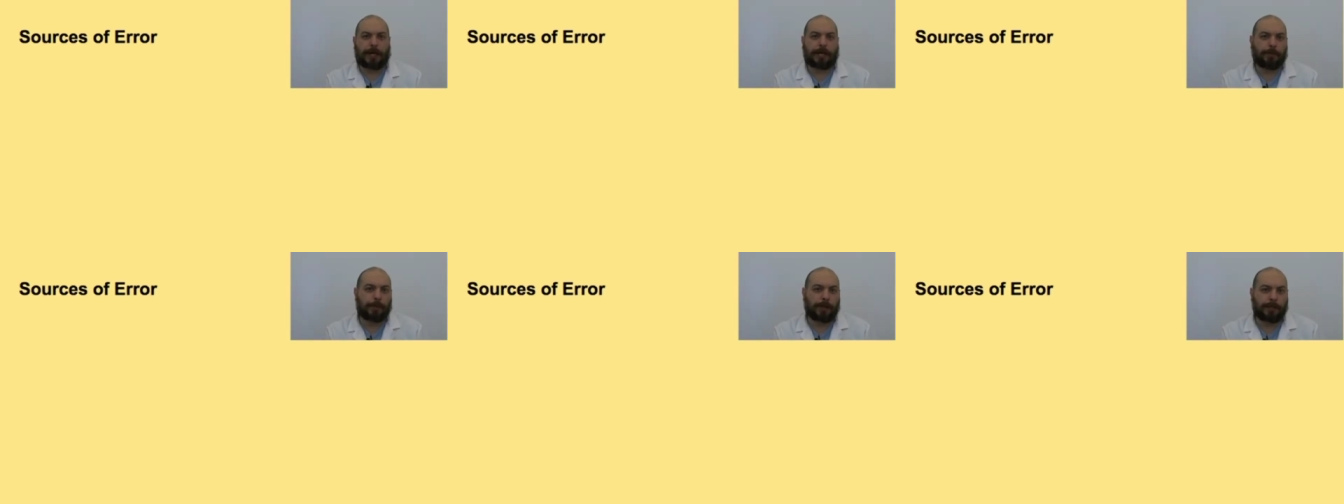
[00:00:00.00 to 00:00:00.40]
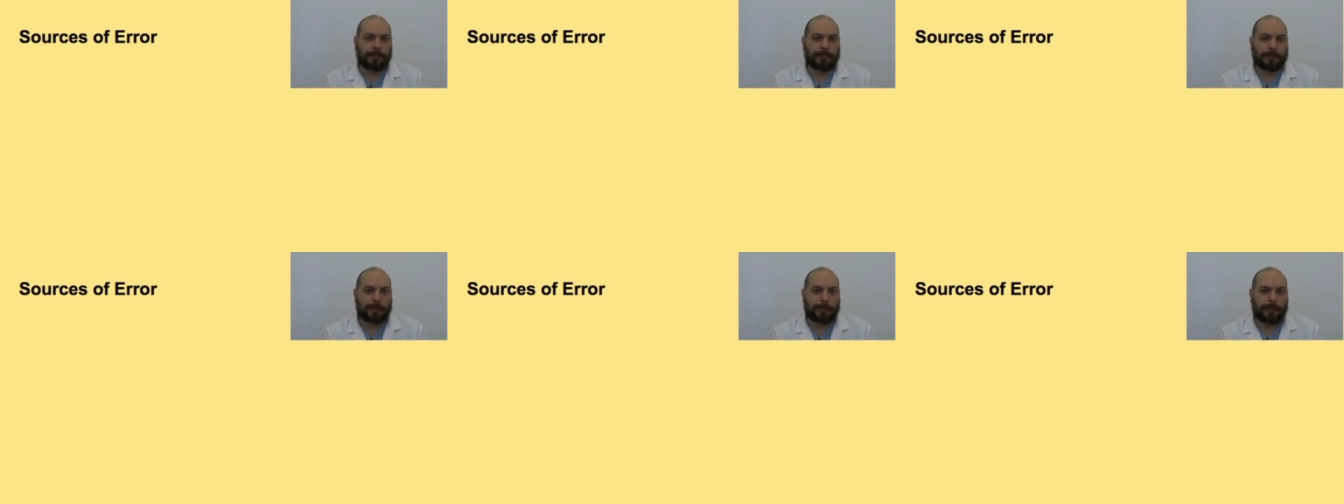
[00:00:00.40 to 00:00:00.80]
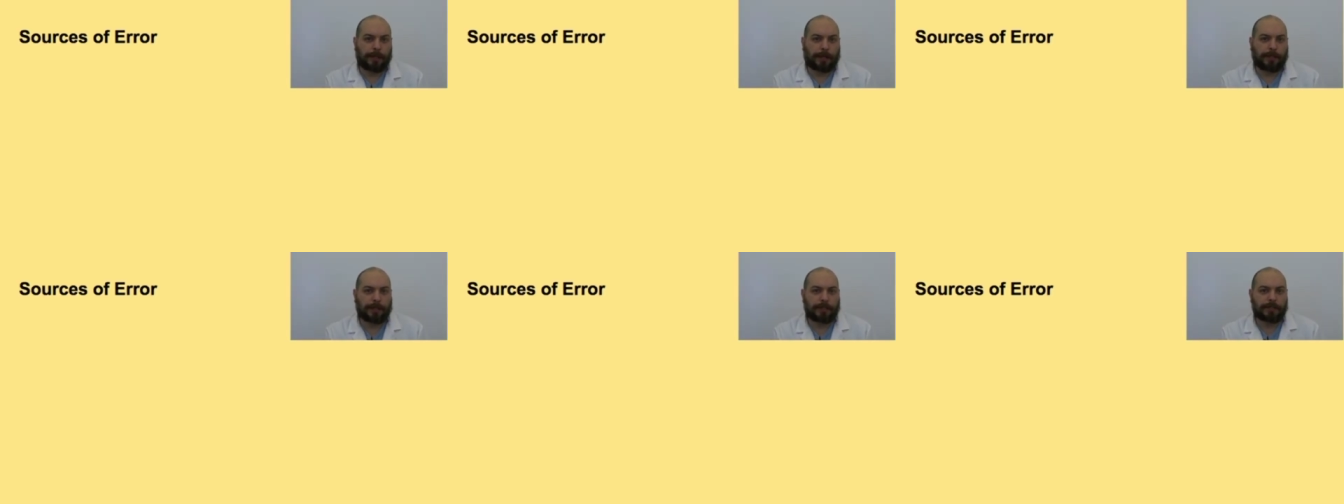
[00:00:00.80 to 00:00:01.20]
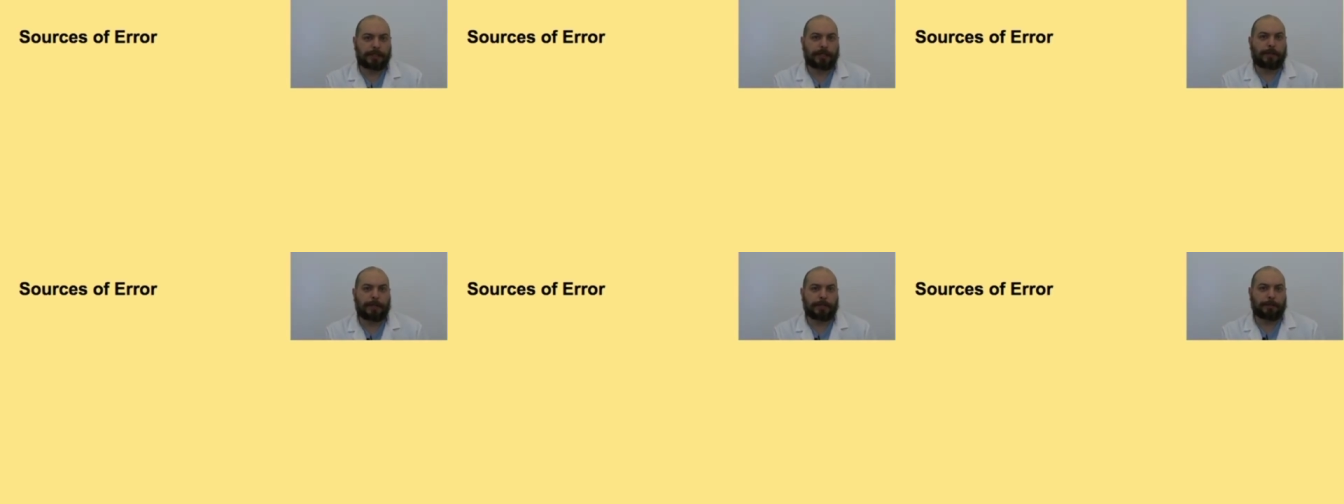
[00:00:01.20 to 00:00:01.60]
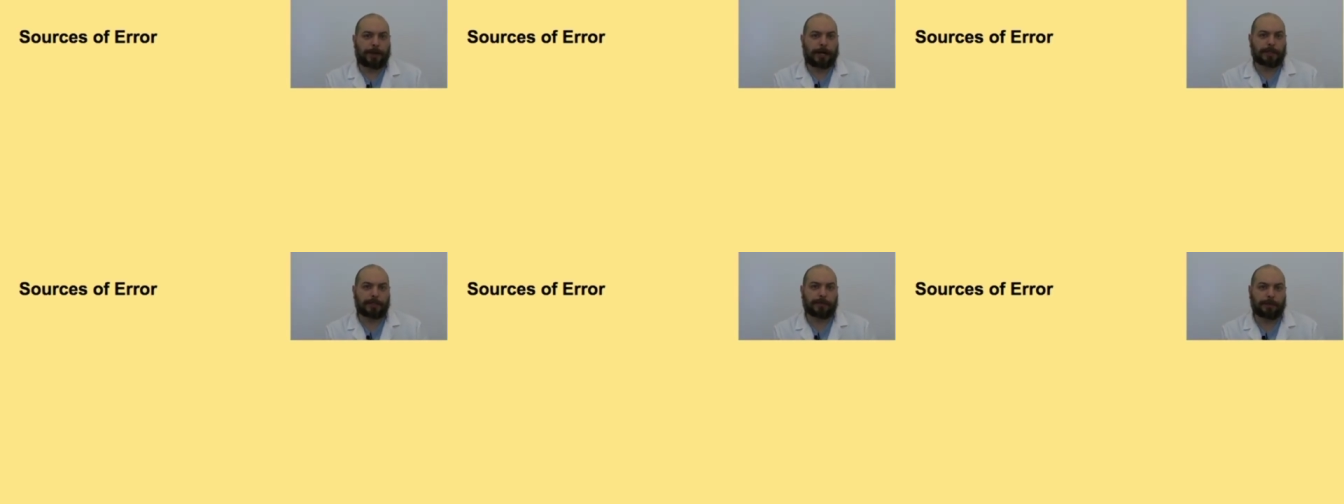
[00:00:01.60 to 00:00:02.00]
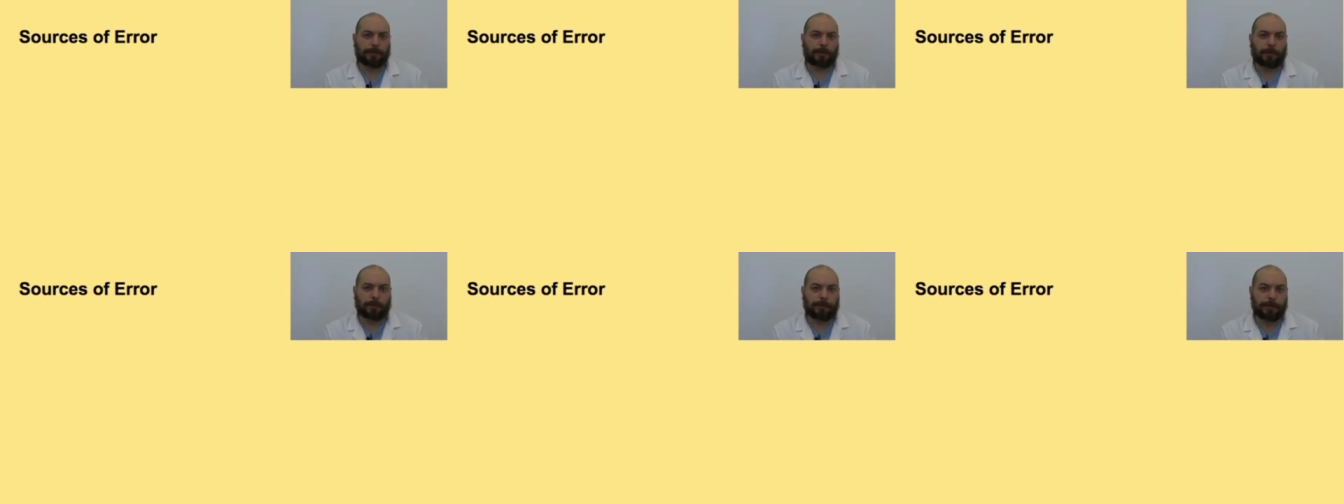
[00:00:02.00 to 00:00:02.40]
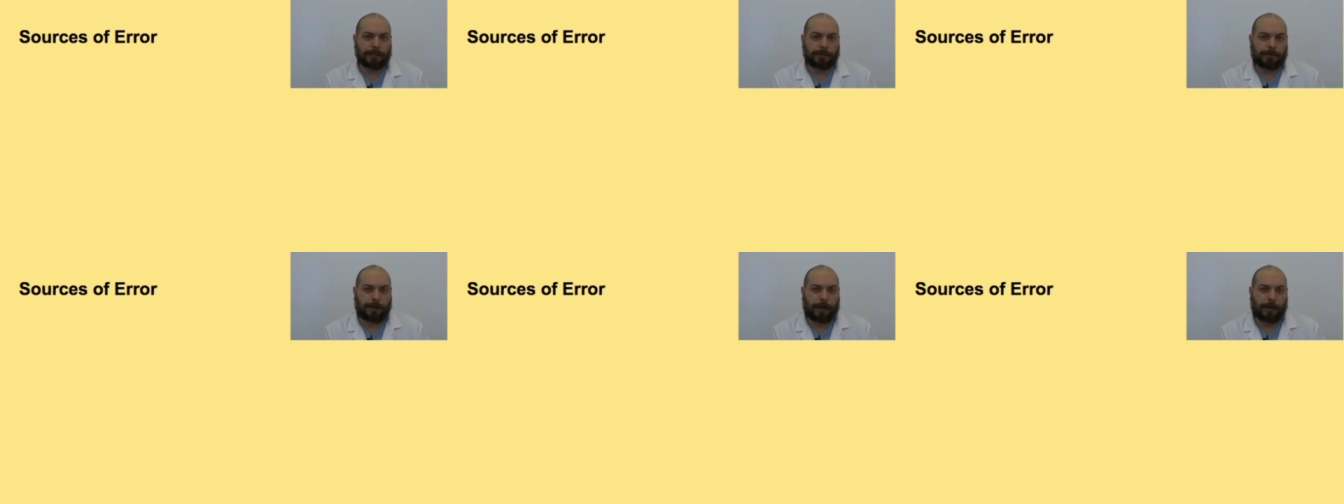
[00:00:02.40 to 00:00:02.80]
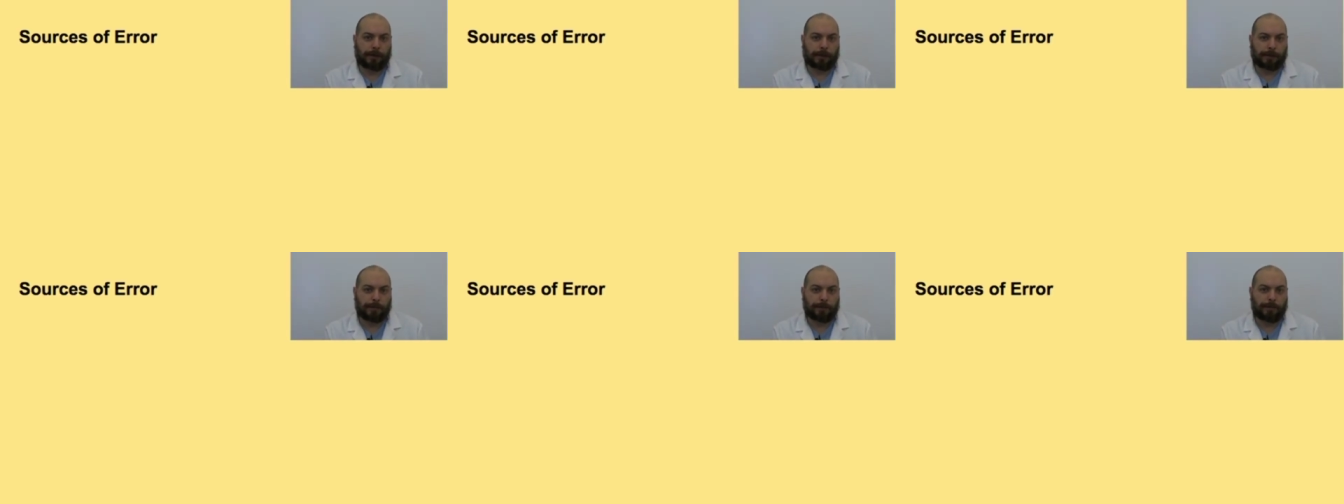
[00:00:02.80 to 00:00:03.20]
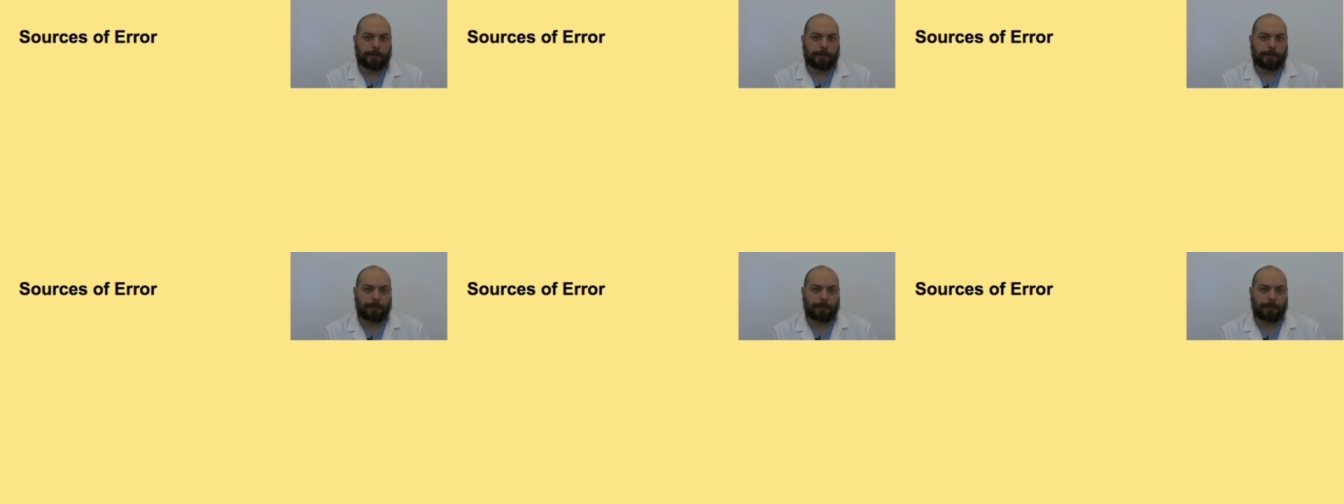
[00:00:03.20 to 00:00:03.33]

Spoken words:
kind of what needs to be done. Let's think about possible sources of error.